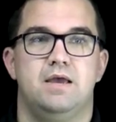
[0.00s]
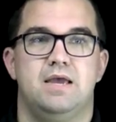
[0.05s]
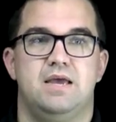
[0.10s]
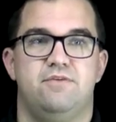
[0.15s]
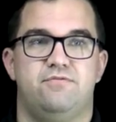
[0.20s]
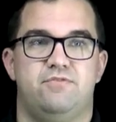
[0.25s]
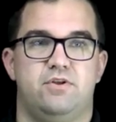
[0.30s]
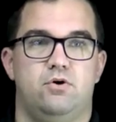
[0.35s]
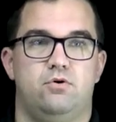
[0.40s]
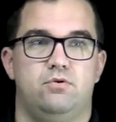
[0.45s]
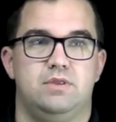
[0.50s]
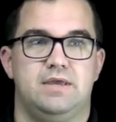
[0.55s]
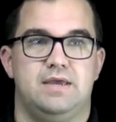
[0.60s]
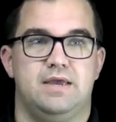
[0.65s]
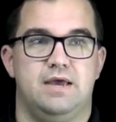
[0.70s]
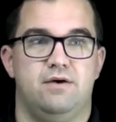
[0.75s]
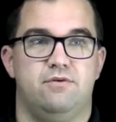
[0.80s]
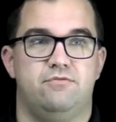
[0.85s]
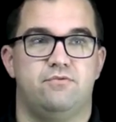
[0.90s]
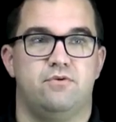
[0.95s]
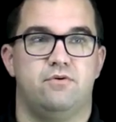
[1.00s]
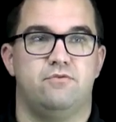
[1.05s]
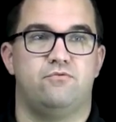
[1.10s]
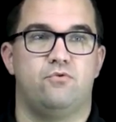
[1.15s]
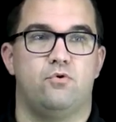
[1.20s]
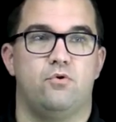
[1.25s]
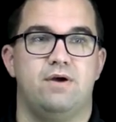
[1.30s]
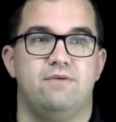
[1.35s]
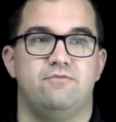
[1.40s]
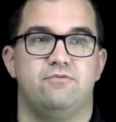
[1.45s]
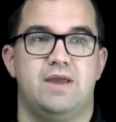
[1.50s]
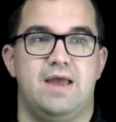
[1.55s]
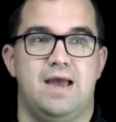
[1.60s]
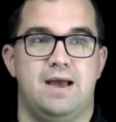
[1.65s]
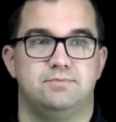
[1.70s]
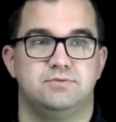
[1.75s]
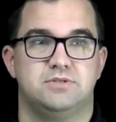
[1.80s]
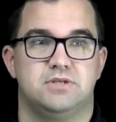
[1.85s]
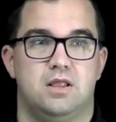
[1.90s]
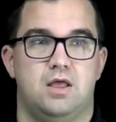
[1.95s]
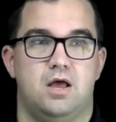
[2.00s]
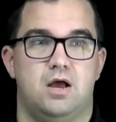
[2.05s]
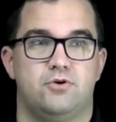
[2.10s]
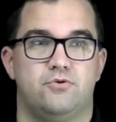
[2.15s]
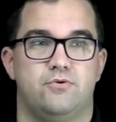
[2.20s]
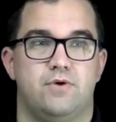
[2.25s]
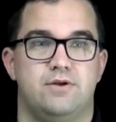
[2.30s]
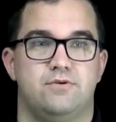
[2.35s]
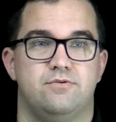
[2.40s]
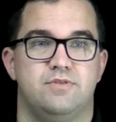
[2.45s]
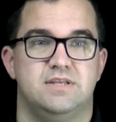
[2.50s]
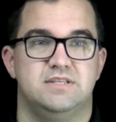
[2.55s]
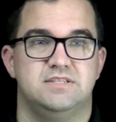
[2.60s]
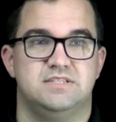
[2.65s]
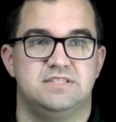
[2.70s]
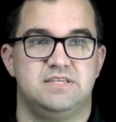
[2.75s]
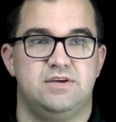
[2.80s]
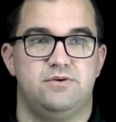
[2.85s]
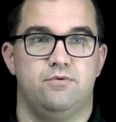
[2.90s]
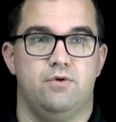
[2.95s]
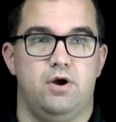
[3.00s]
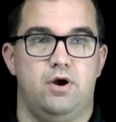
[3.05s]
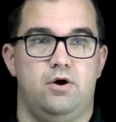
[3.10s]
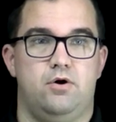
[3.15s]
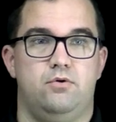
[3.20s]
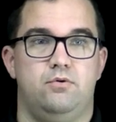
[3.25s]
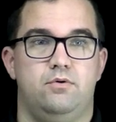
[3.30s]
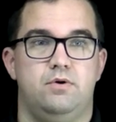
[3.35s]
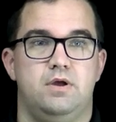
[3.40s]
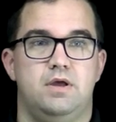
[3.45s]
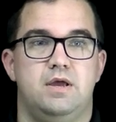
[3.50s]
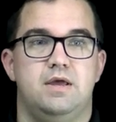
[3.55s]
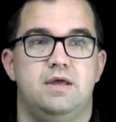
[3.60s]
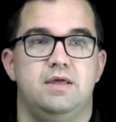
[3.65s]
if and only if, for every epsilon greater than 0,